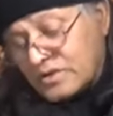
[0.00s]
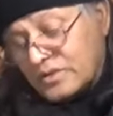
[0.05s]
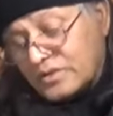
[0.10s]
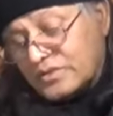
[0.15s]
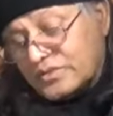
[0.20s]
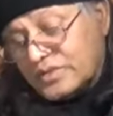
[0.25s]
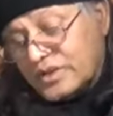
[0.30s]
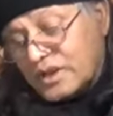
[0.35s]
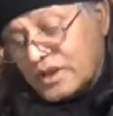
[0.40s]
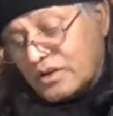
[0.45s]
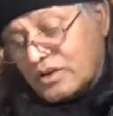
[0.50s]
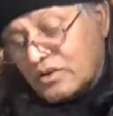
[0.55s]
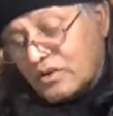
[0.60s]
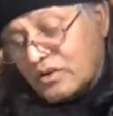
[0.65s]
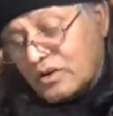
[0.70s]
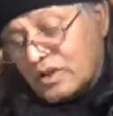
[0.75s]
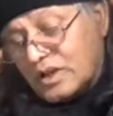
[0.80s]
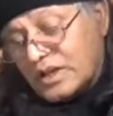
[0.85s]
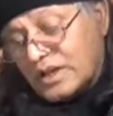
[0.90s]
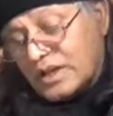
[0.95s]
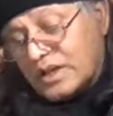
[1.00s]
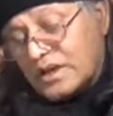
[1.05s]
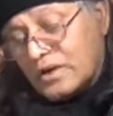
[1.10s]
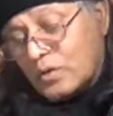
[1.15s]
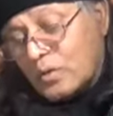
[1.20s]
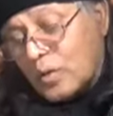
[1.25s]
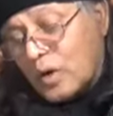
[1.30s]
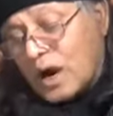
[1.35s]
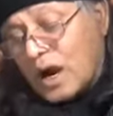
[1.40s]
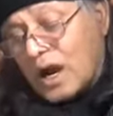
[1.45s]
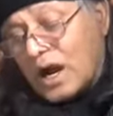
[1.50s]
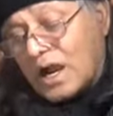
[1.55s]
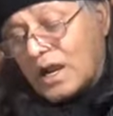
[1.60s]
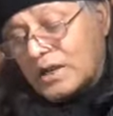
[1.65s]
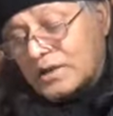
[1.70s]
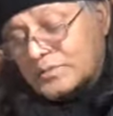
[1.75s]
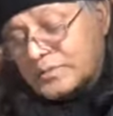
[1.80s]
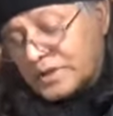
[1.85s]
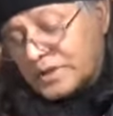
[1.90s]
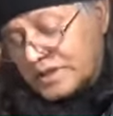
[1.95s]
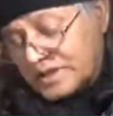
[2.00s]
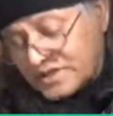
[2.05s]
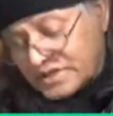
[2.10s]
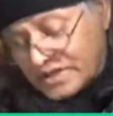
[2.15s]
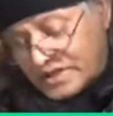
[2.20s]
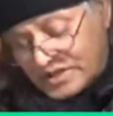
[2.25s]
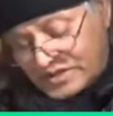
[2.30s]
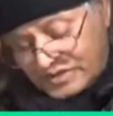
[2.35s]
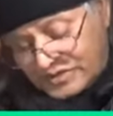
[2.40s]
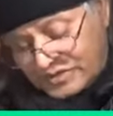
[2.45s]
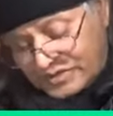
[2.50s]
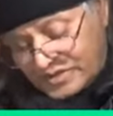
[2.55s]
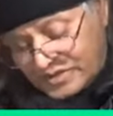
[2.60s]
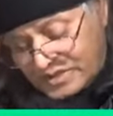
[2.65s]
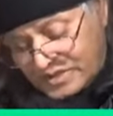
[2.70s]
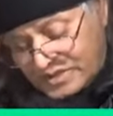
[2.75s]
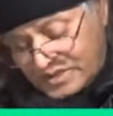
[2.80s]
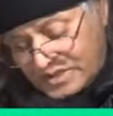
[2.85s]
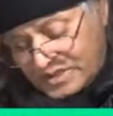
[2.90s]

which they're calling world beaters